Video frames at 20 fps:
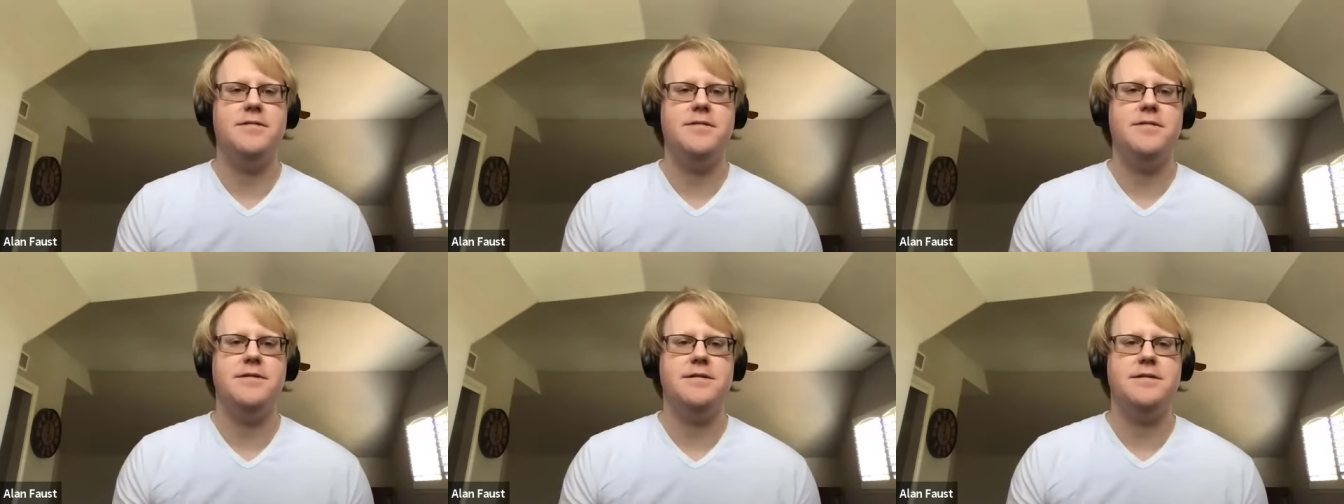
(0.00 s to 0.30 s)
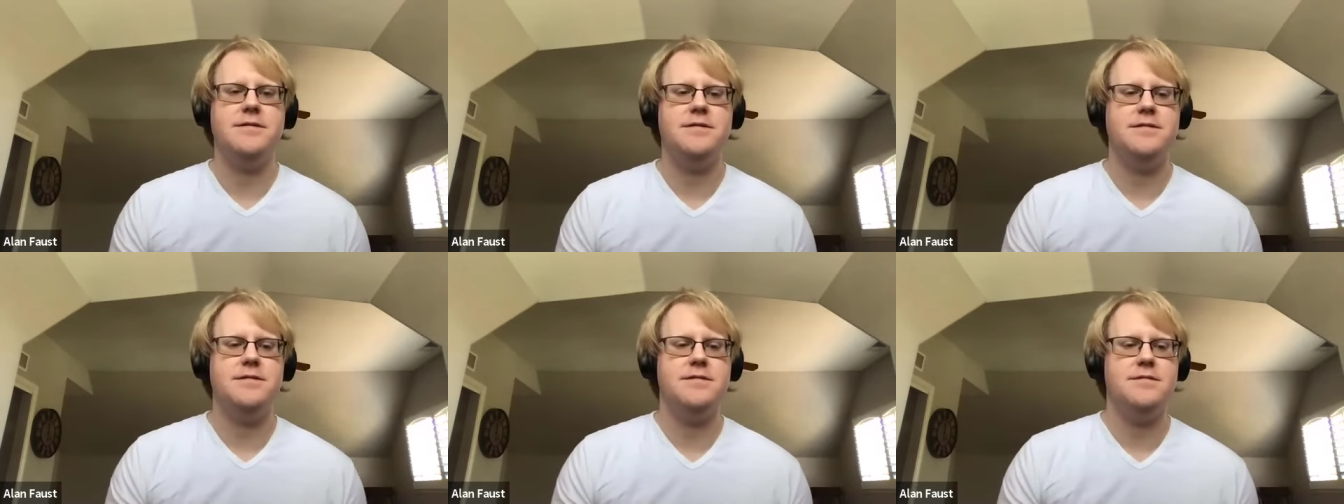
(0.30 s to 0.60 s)

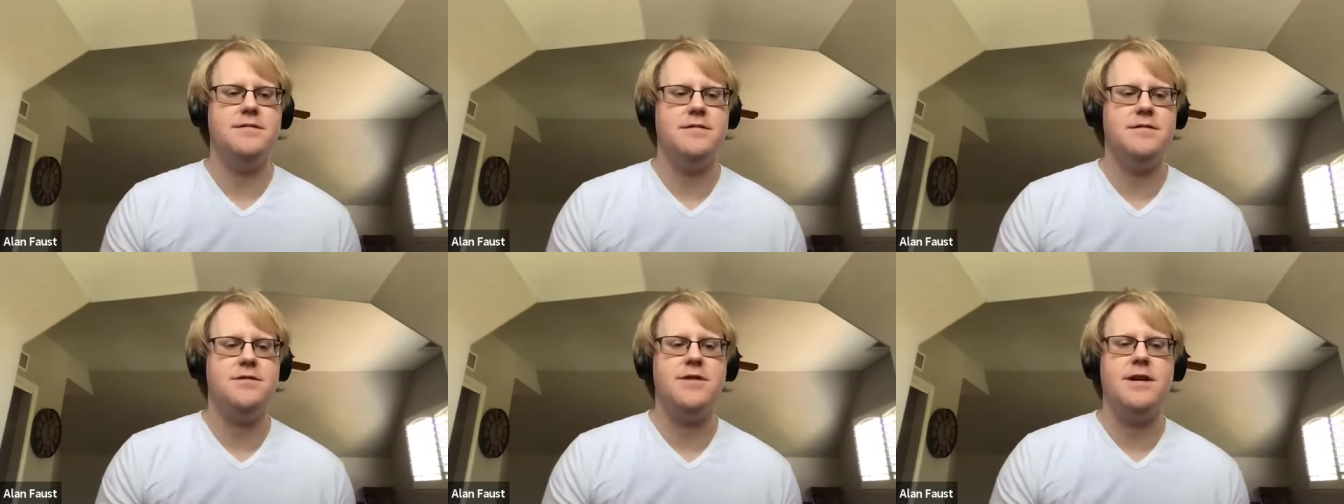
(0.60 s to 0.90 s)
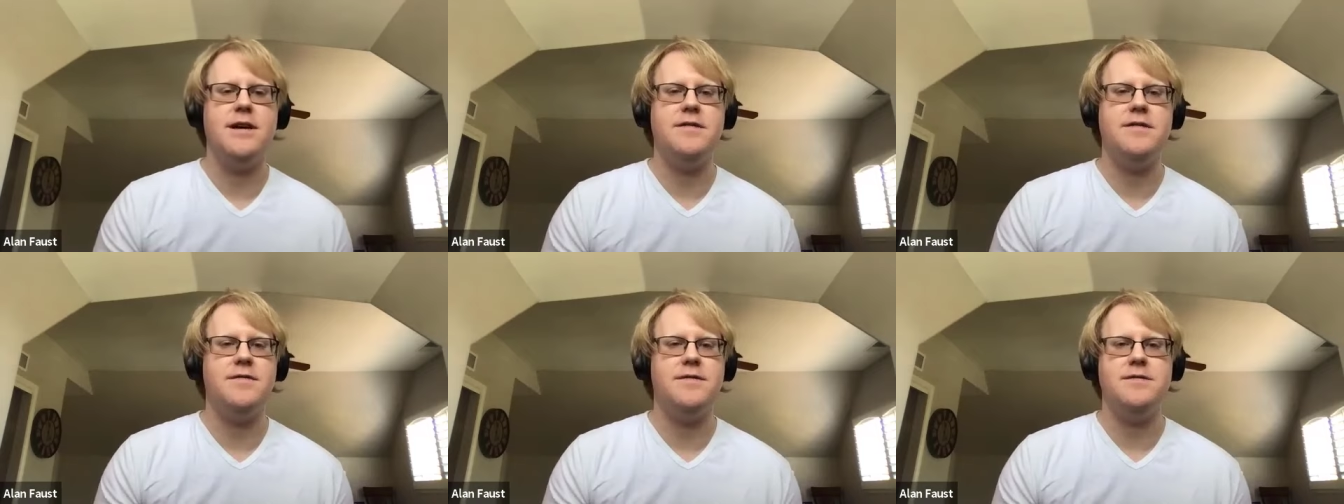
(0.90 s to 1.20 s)
was
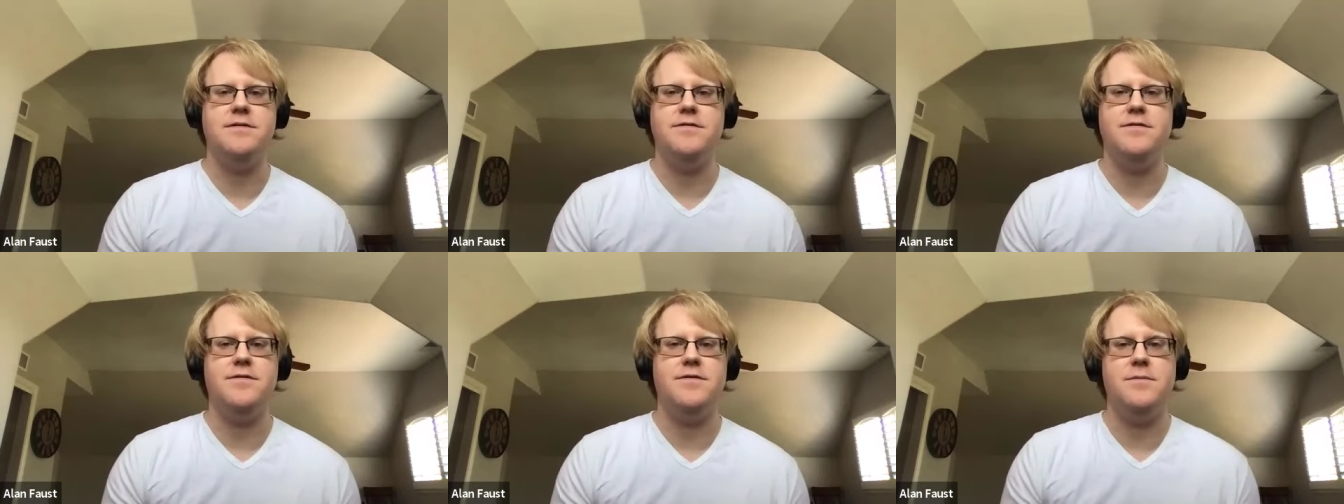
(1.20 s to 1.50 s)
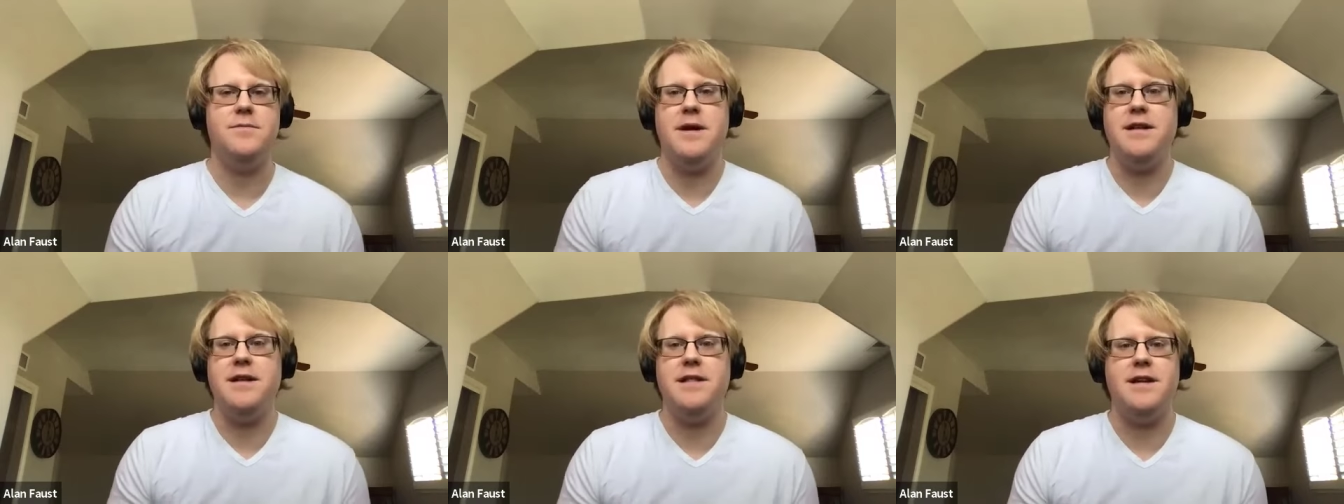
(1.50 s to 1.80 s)
transfer student
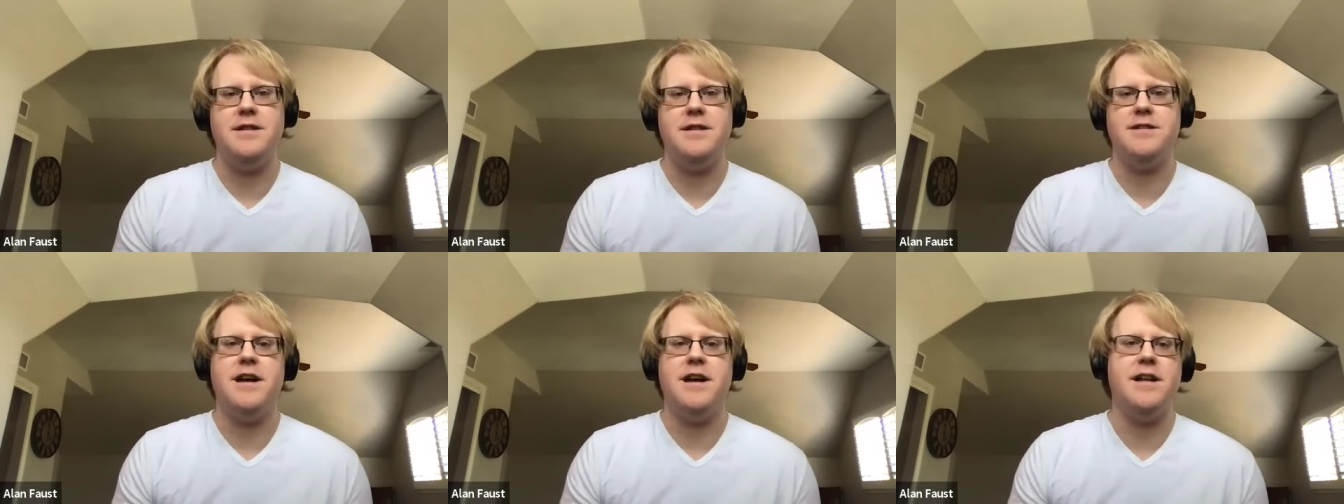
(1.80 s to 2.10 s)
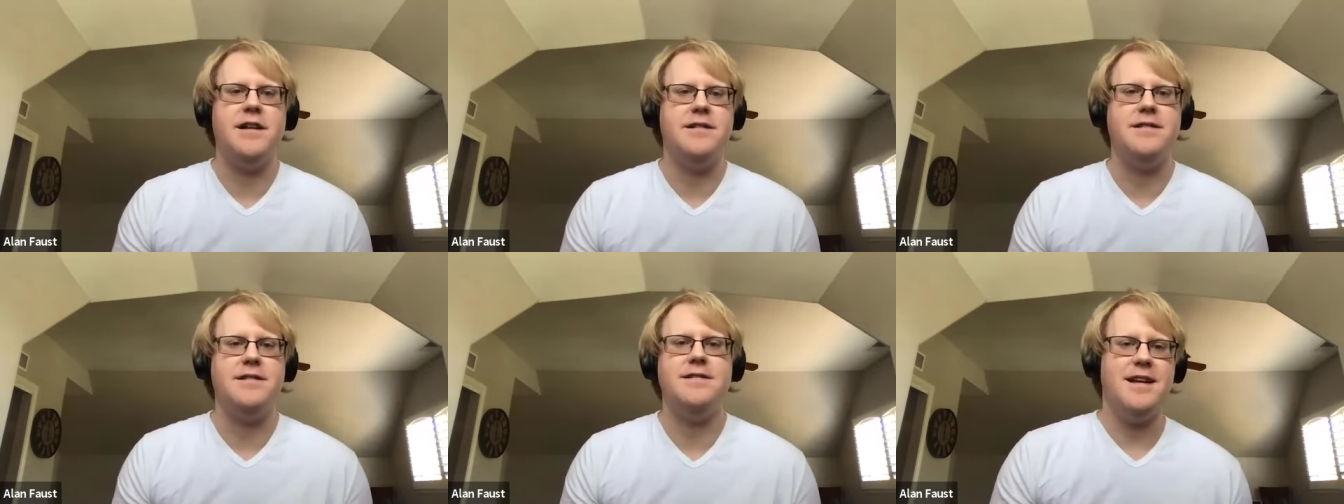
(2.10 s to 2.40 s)
from mainland
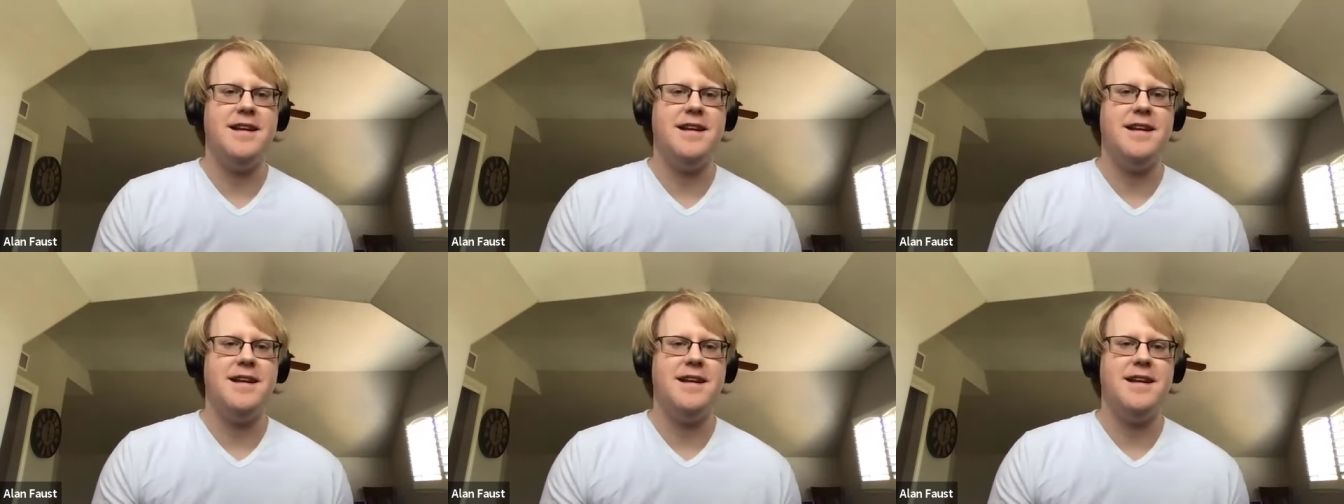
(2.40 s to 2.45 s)
China,